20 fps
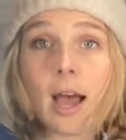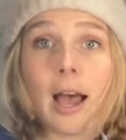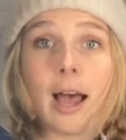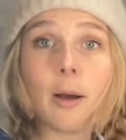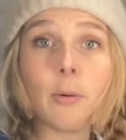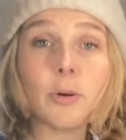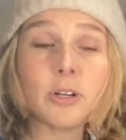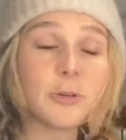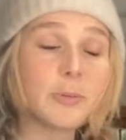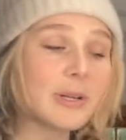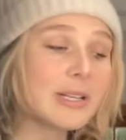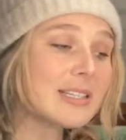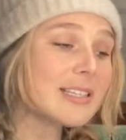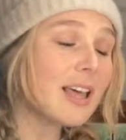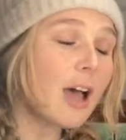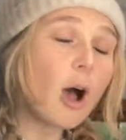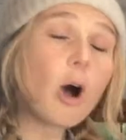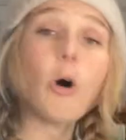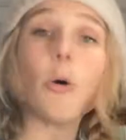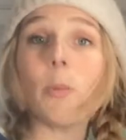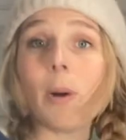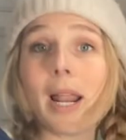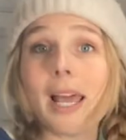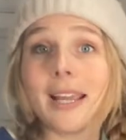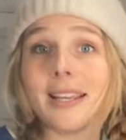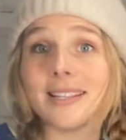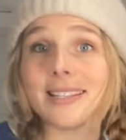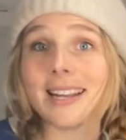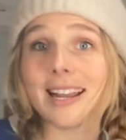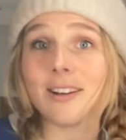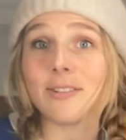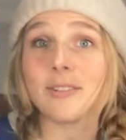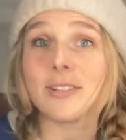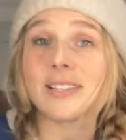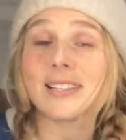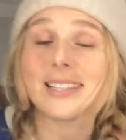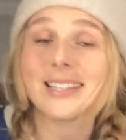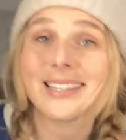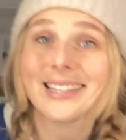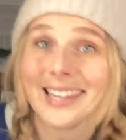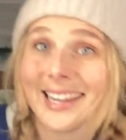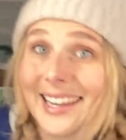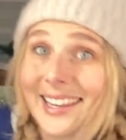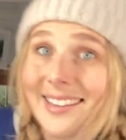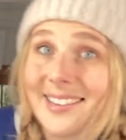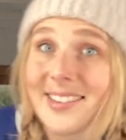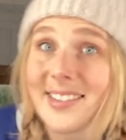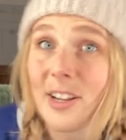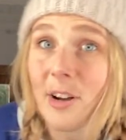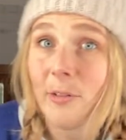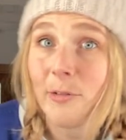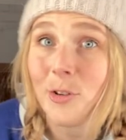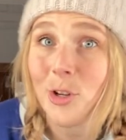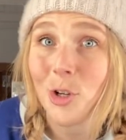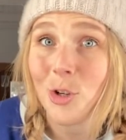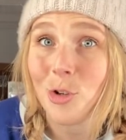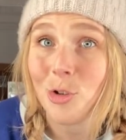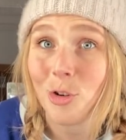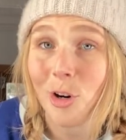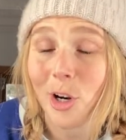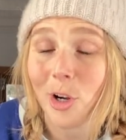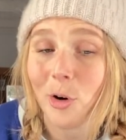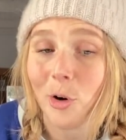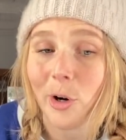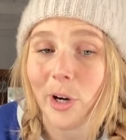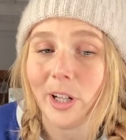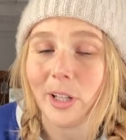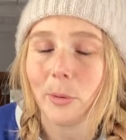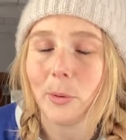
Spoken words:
which means the whole place now stinks of two-stroke oil,